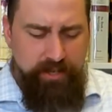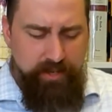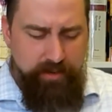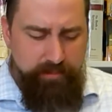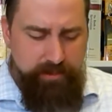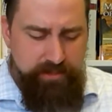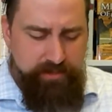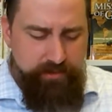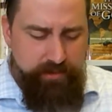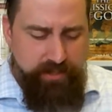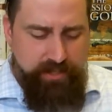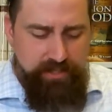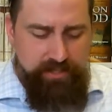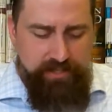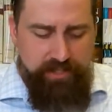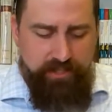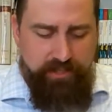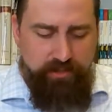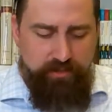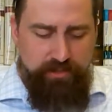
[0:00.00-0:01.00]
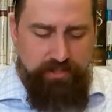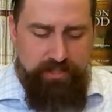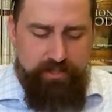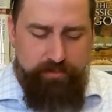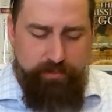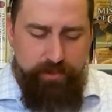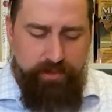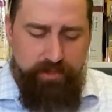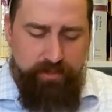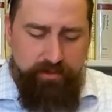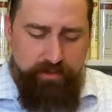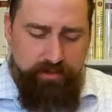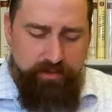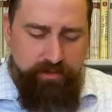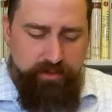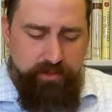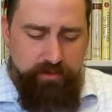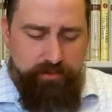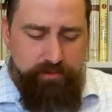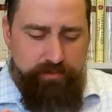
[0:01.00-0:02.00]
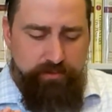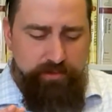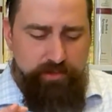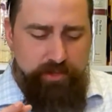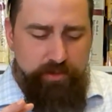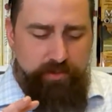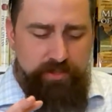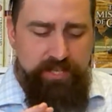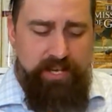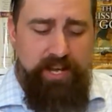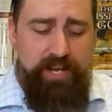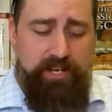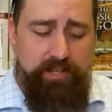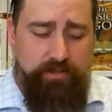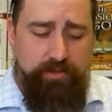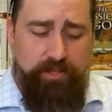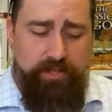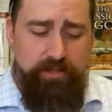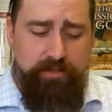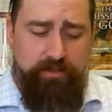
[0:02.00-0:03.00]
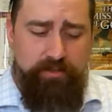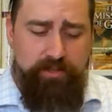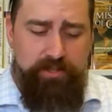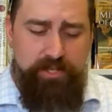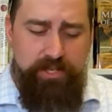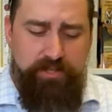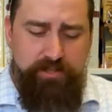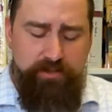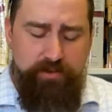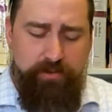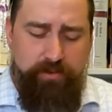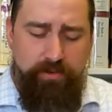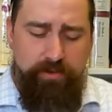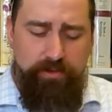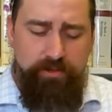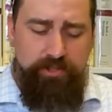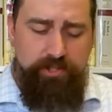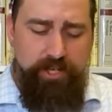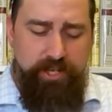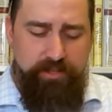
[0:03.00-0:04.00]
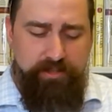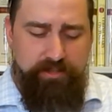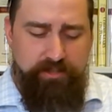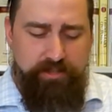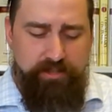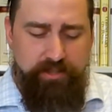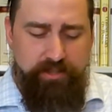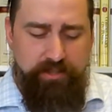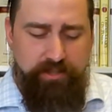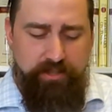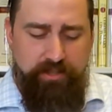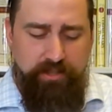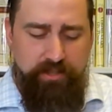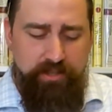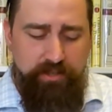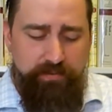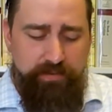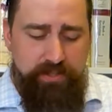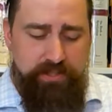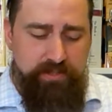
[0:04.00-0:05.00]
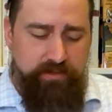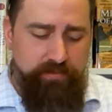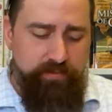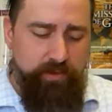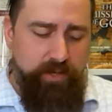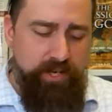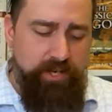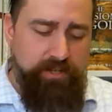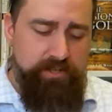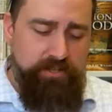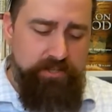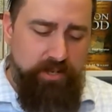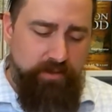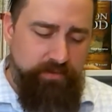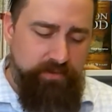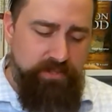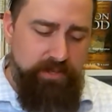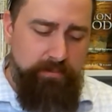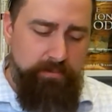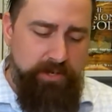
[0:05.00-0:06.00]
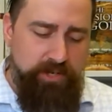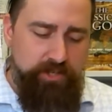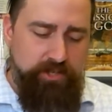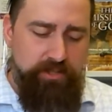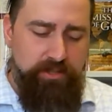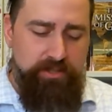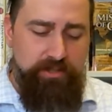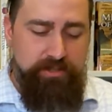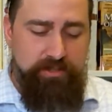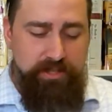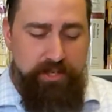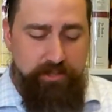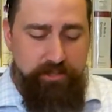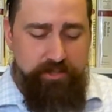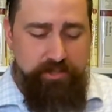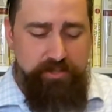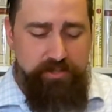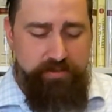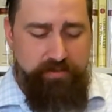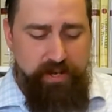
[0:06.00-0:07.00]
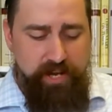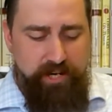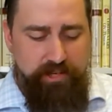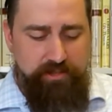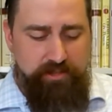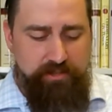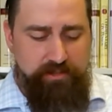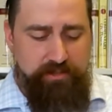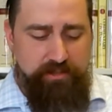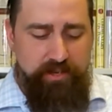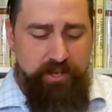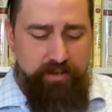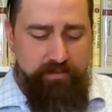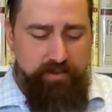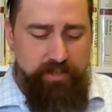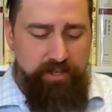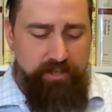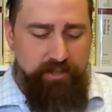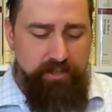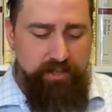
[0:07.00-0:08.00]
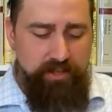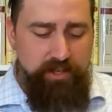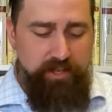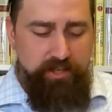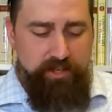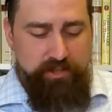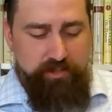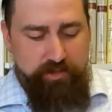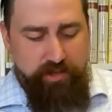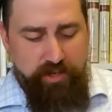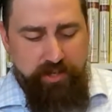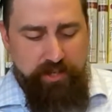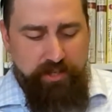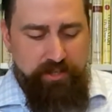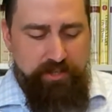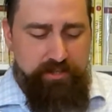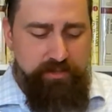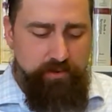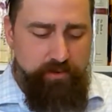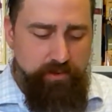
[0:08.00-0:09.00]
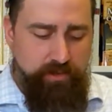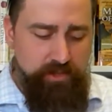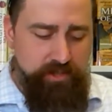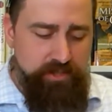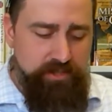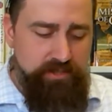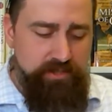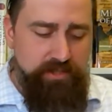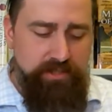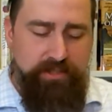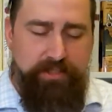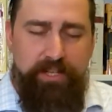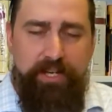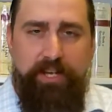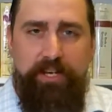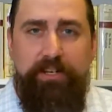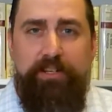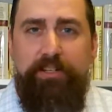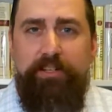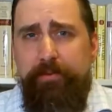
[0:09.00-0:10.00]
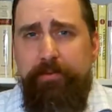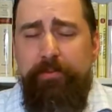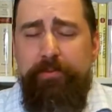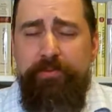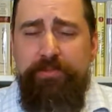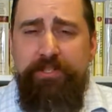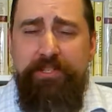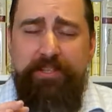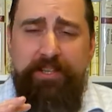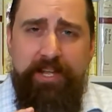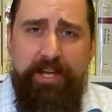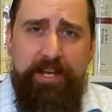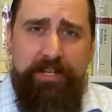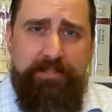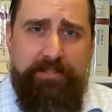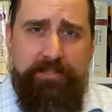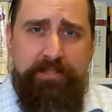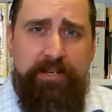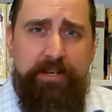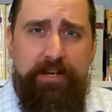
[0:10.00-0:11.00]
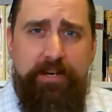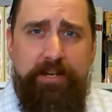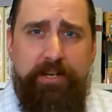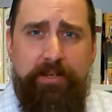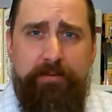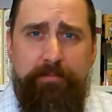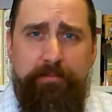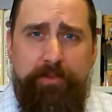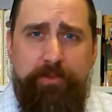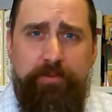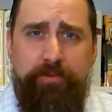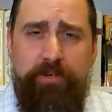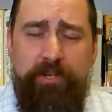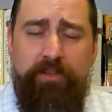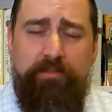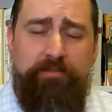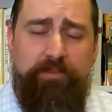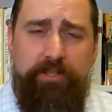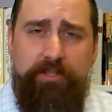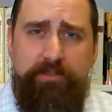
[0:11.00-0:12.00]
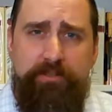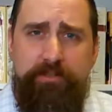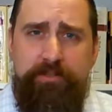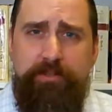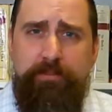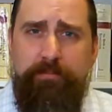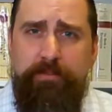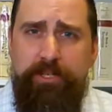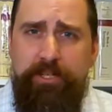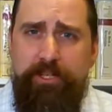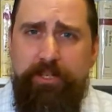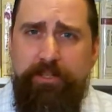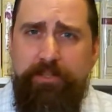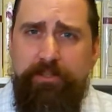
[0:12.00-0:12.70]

But he's going to continue. He says, Well, you know, so is hatred or discord or jealousy, fits of rage, selfish ambition, dissensions, factions, and envy, drunkenness, orgies, and the like. When was the last time you were envious of somebody?